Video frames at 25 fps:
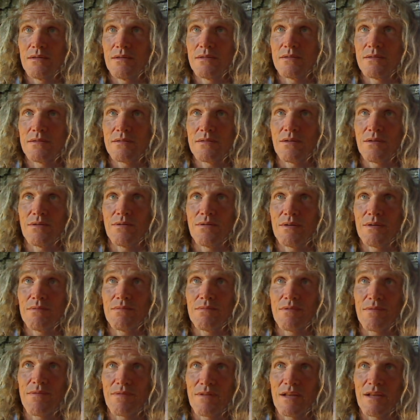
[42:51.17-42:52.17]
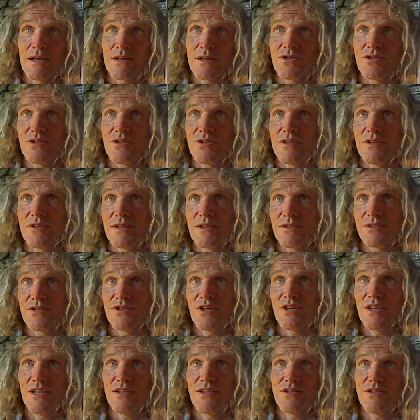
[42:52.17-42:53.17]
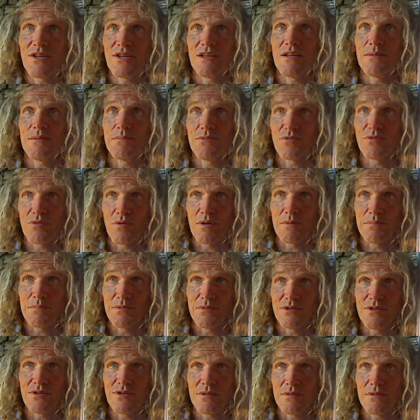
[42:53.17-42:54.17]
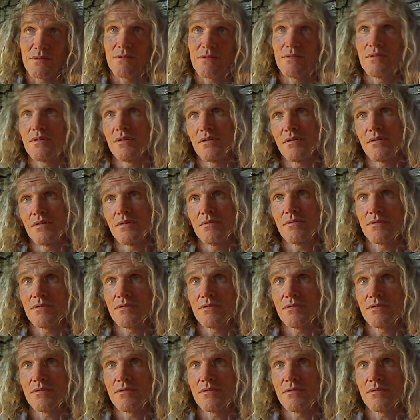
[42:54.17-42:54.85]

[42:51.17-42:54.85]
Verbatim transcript: So reflection, exchange, and absorption, you know.